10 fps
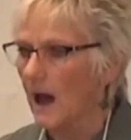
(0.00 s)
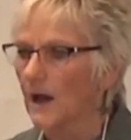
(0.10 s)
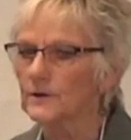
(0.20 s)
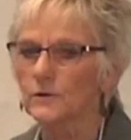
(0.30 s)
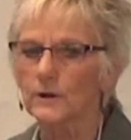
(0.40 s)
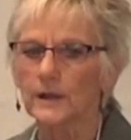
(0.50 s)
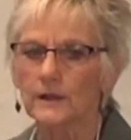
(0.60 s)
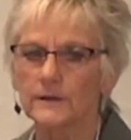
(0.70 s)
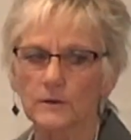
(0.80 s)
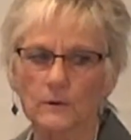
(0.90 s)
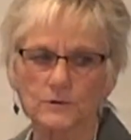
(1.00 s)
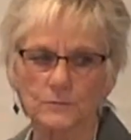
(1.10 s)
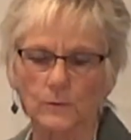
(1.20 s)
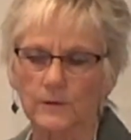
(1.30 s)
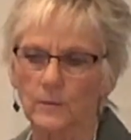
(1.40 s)
Under
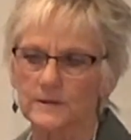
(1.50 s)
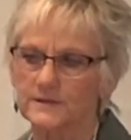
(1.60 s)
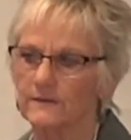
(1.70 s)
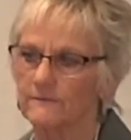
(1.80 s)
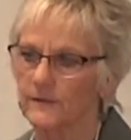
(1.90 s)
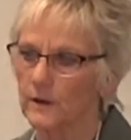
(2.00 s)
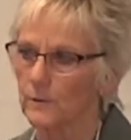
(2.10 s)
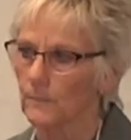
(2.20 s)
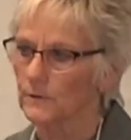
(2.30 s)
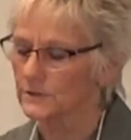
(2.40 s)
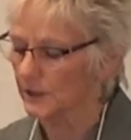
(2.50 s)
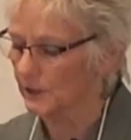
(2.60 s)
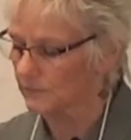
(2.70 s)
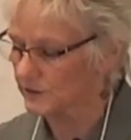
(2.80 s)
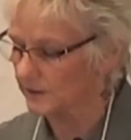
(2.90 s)
Nero's rule, there was severe
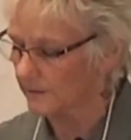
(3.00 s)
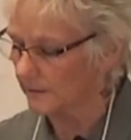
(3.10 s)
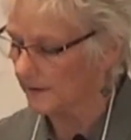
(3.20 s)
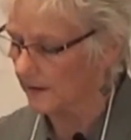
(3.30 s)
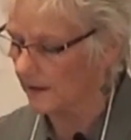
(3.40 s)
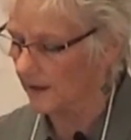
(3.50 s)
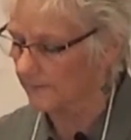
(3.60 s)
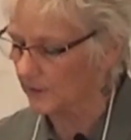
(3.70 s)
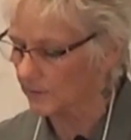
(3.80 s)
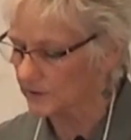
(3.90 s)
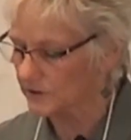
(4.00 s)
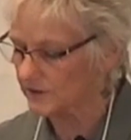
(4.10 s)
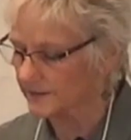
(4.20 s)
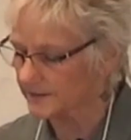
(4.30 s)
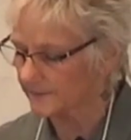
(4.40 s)
persecution of the
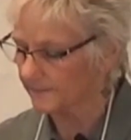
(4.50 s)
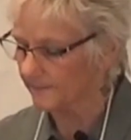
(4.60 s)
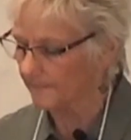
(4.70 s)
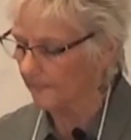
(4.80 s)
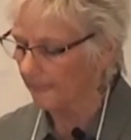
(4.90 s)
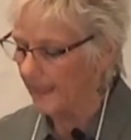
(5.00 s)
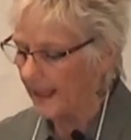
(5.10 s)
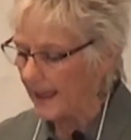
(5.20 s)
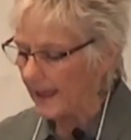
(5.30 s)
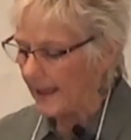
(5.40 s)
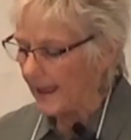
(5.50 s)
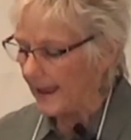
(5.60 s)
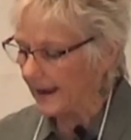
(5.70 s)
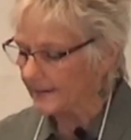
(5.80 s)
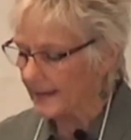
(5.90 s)
Christians.
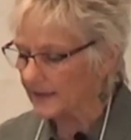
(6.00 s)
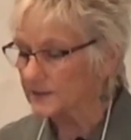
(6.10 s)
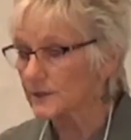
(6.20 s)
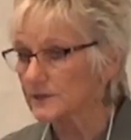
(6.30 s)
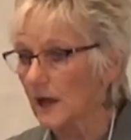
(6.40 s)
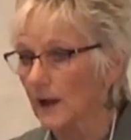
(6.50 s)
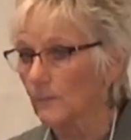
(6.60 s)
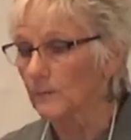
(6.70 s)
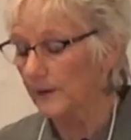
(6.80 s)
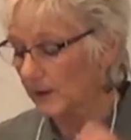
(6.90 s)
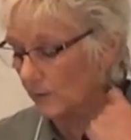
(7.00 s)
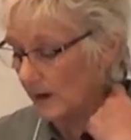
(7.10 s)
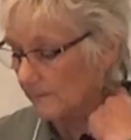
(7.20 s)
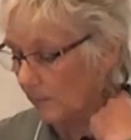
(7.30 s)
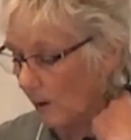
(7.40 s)
And that's the time when Peter
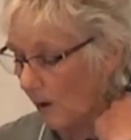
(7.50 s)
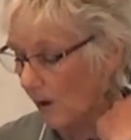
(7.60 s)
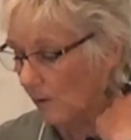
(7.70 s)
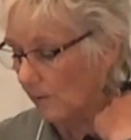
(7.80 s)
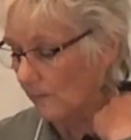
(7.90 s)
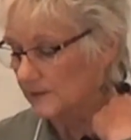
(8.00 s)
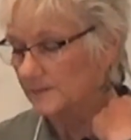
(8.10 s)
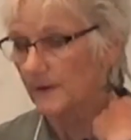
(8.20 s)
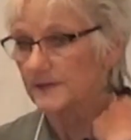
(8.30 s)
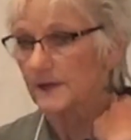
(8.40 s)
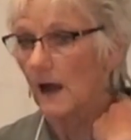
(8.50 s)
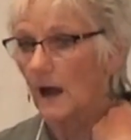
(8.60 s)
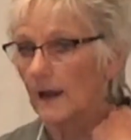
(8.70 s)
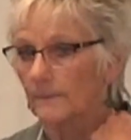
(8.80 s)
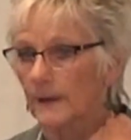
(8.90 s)
and Paul spent
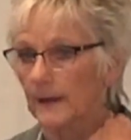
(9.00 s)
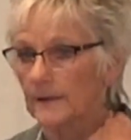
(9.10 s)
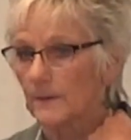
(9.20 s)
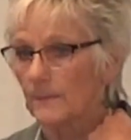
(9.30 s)
time in